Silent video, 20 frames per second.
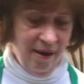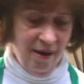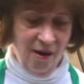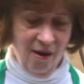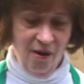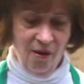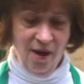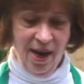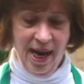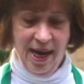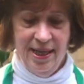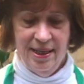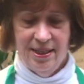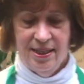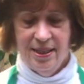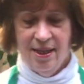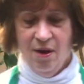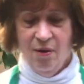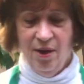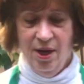All right,
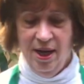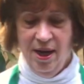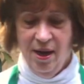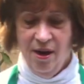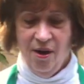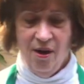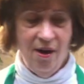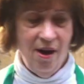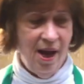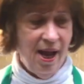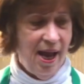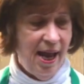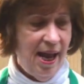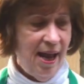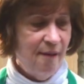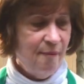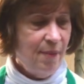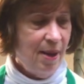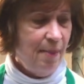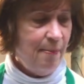so here I
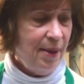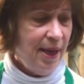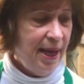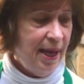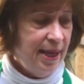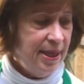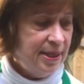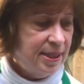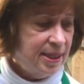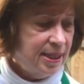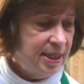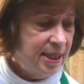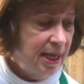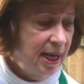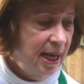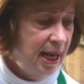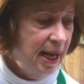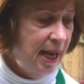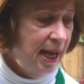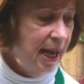have my base,
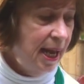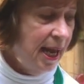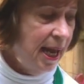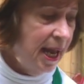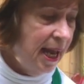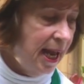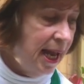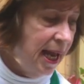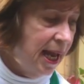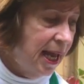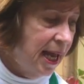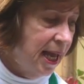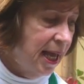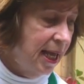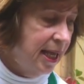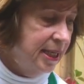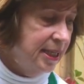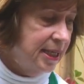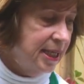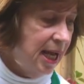
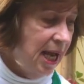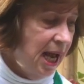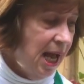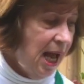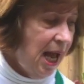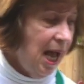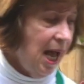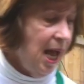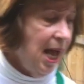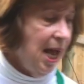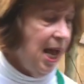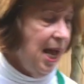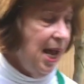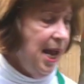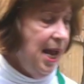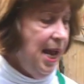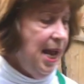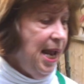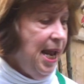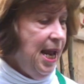and
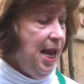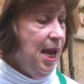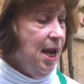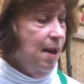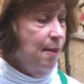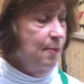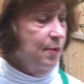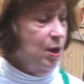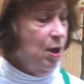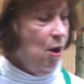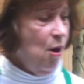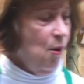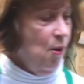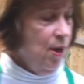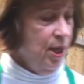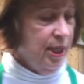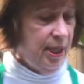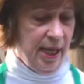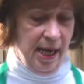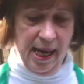I am
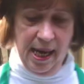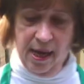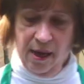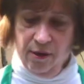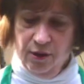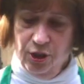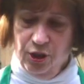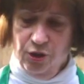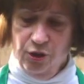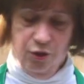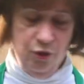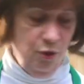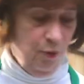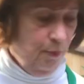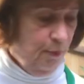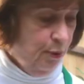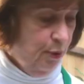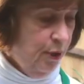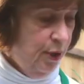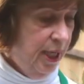going now to
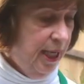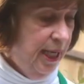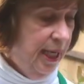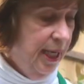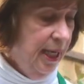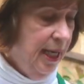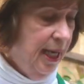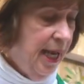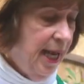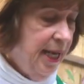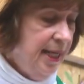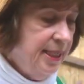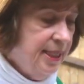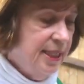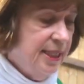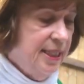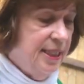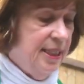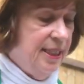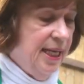put in a
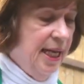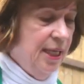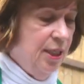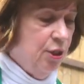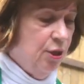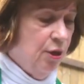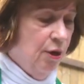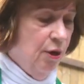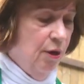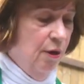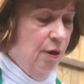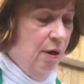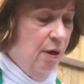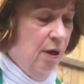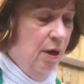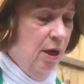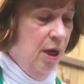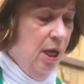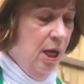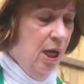center
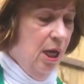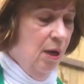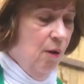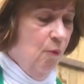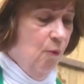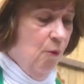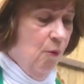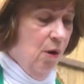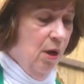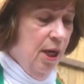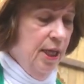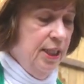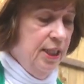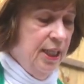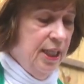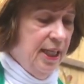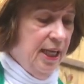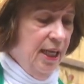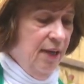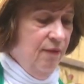one
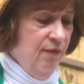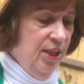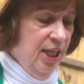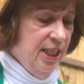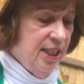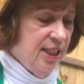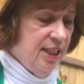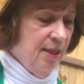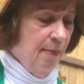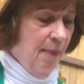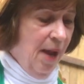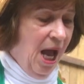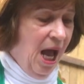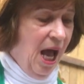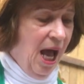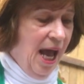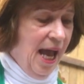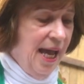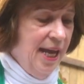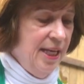to give this some
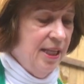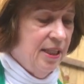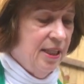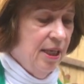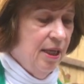height.